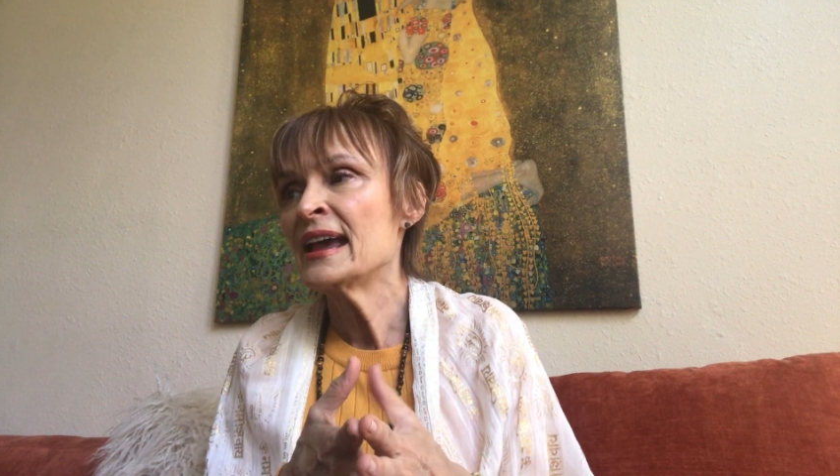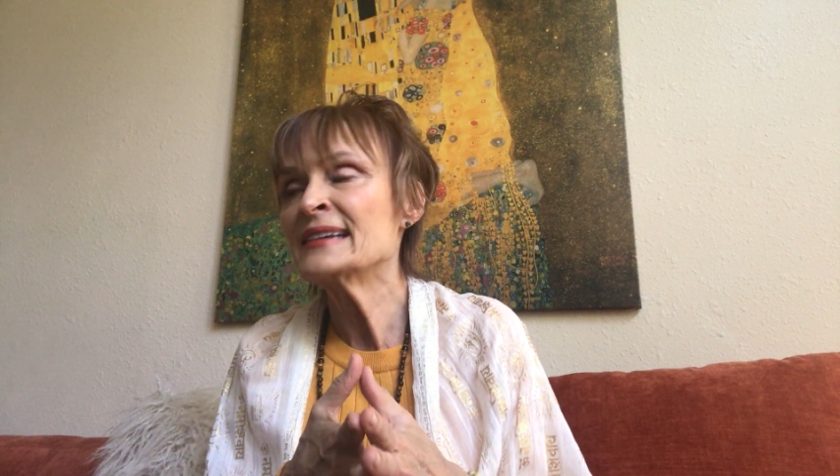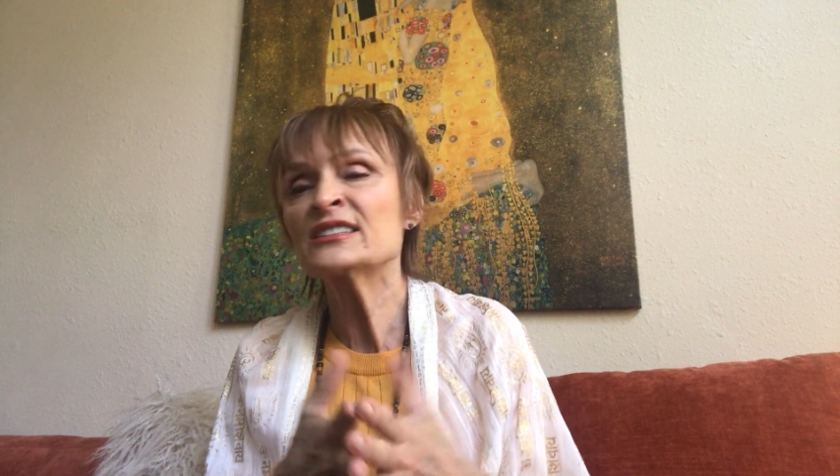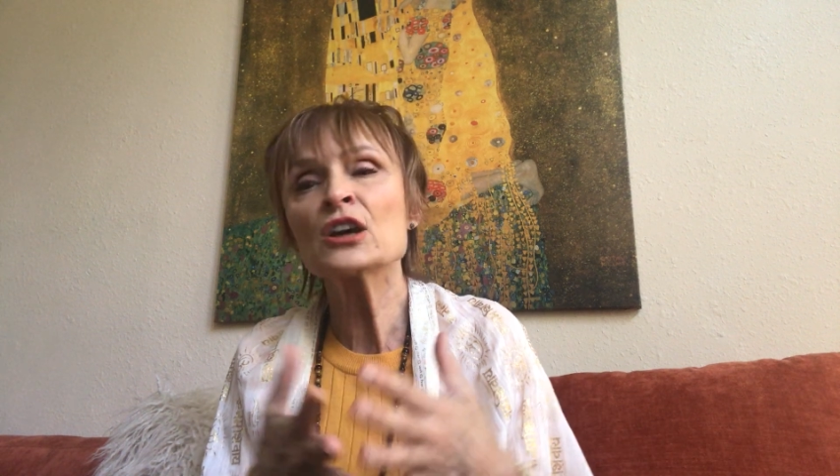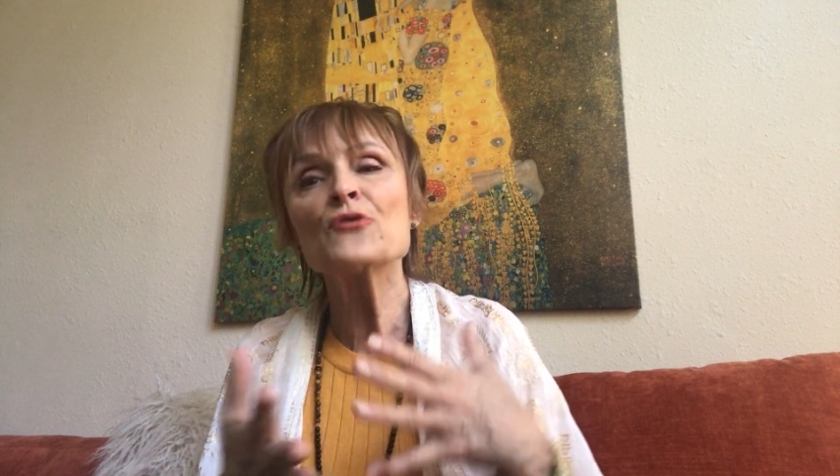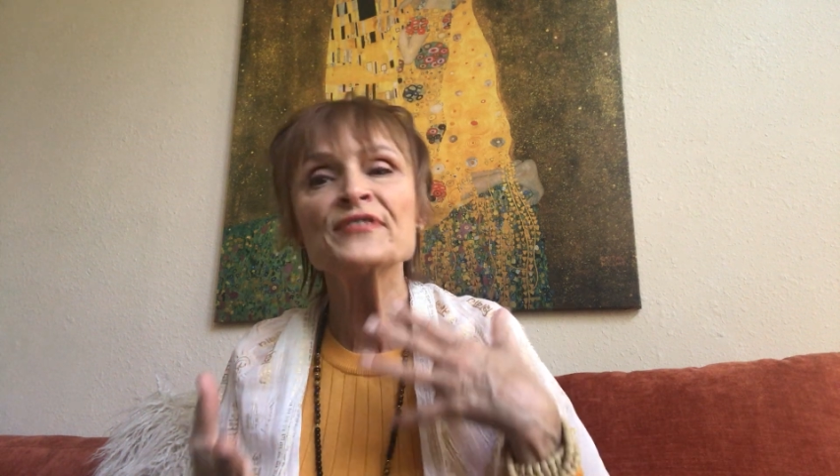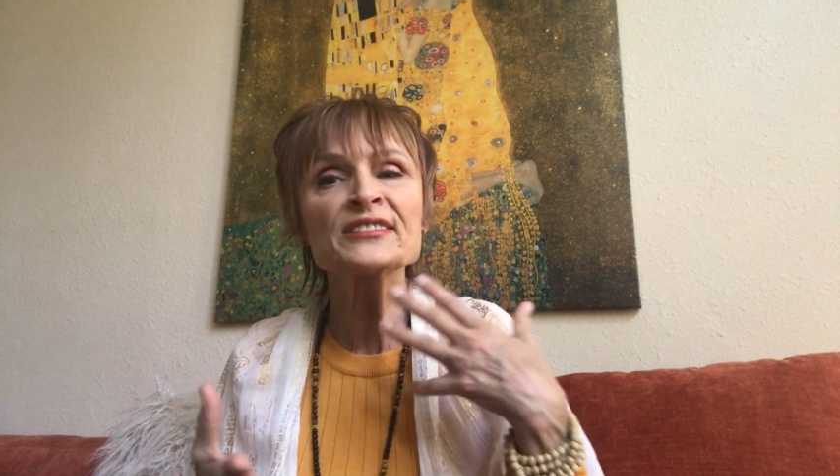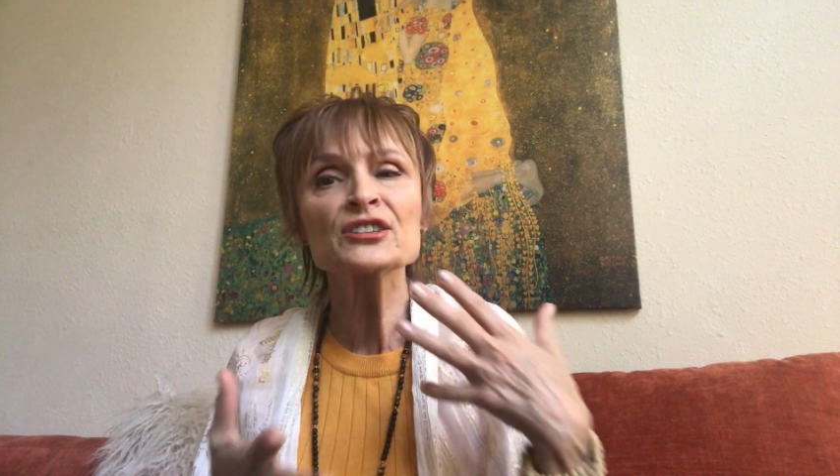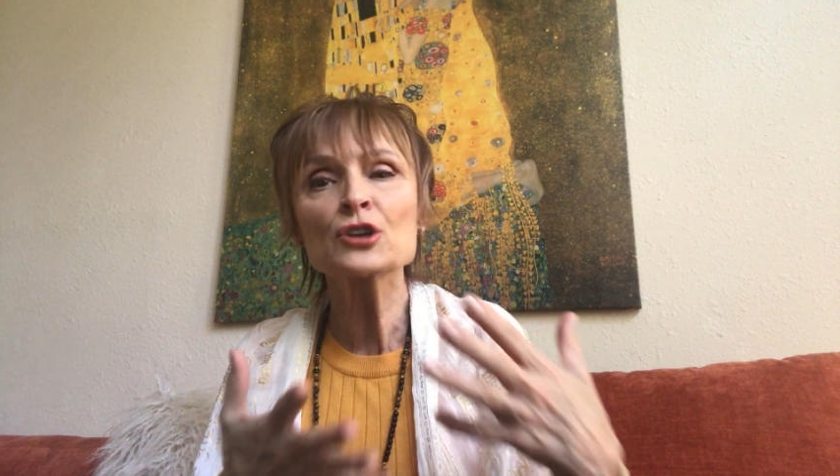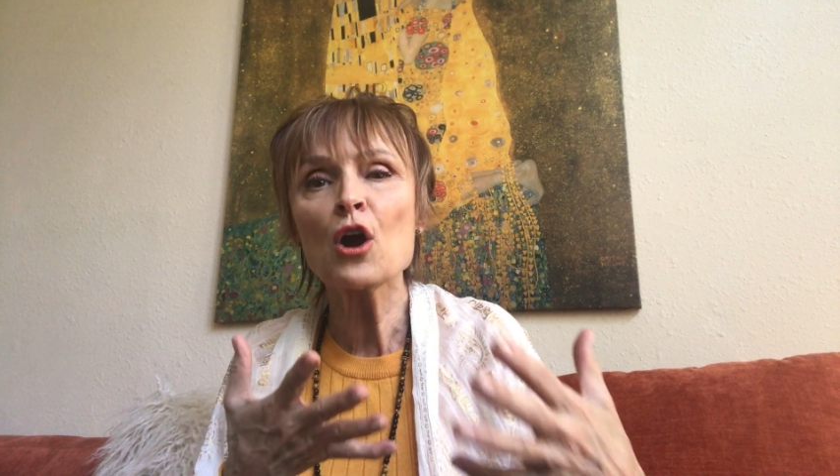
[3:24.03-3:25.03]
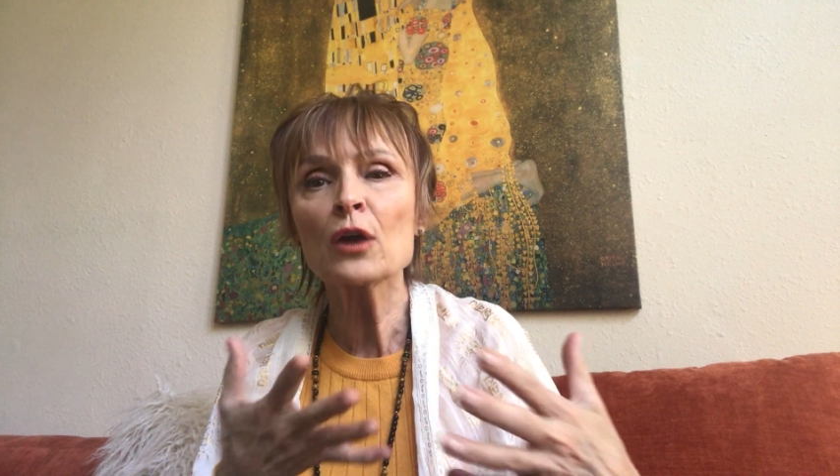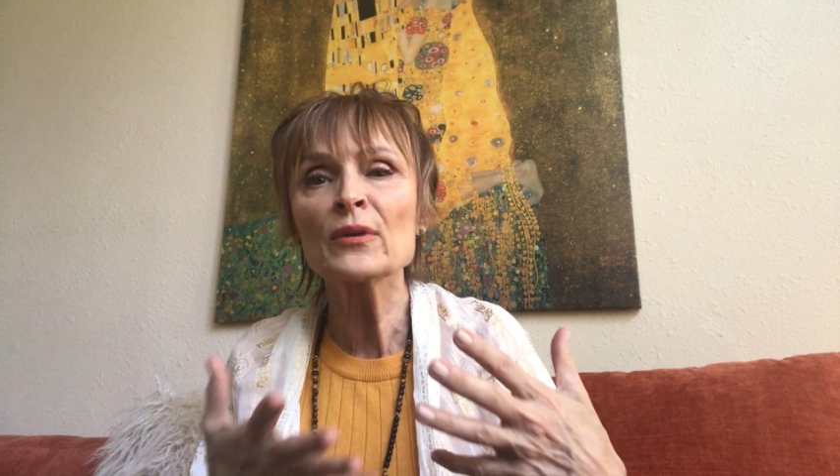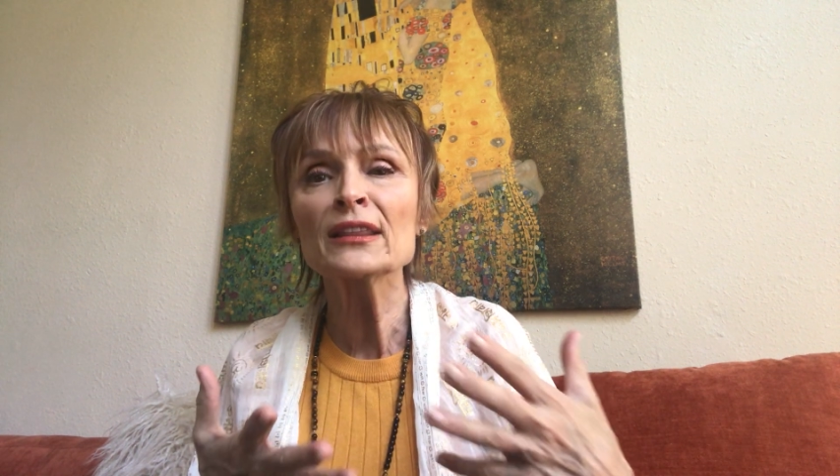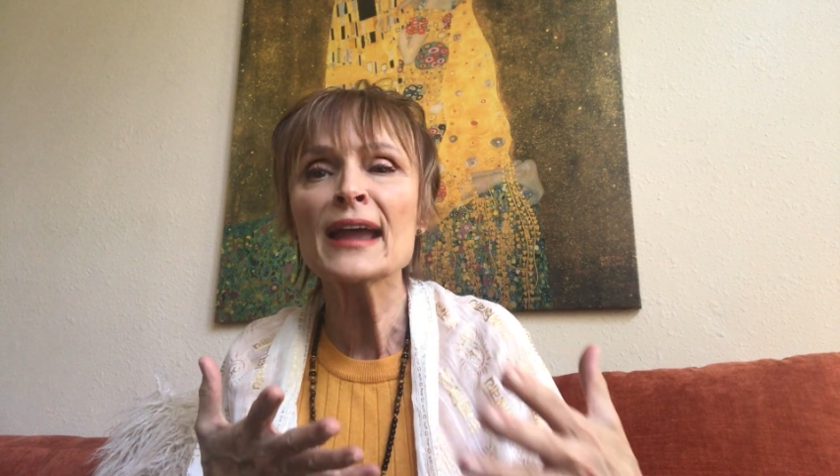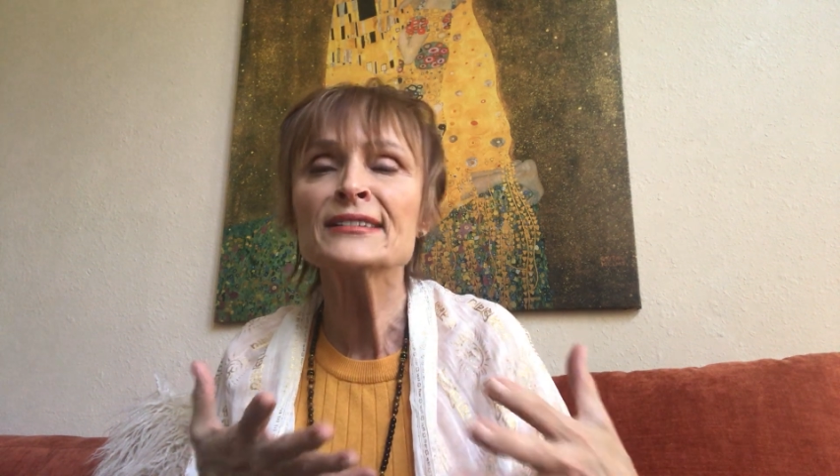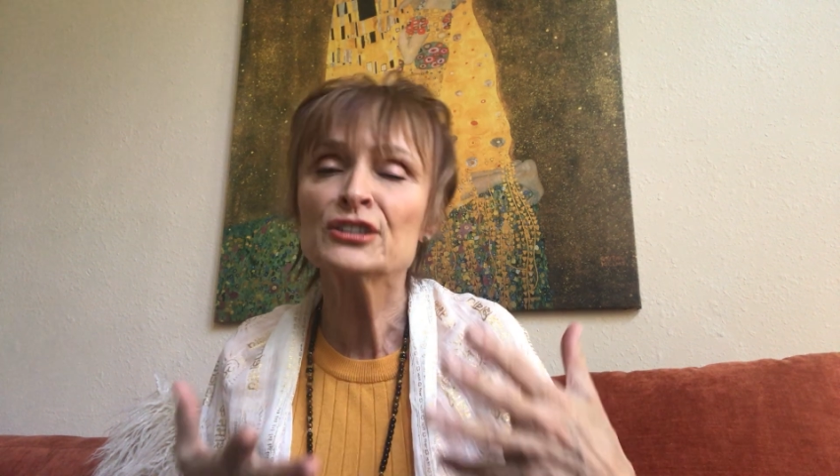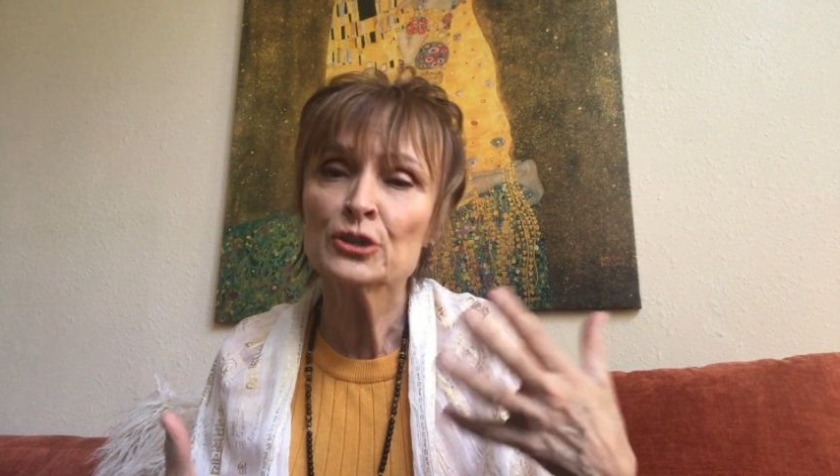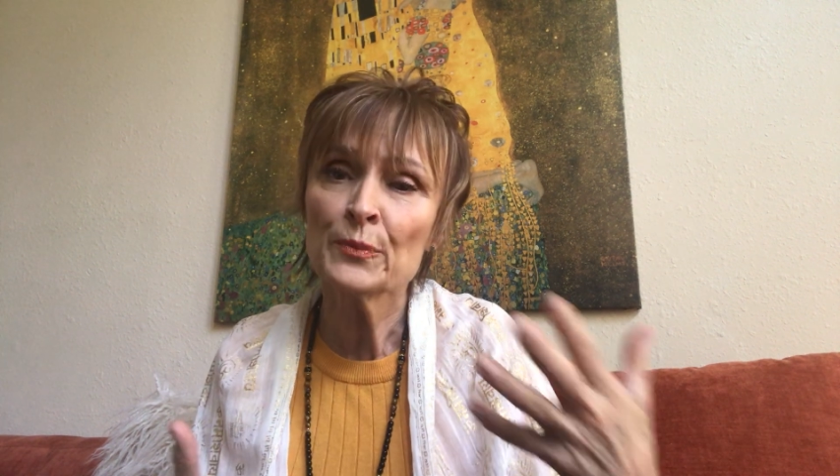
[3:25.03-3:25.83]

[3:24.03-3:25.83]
And so this star relates to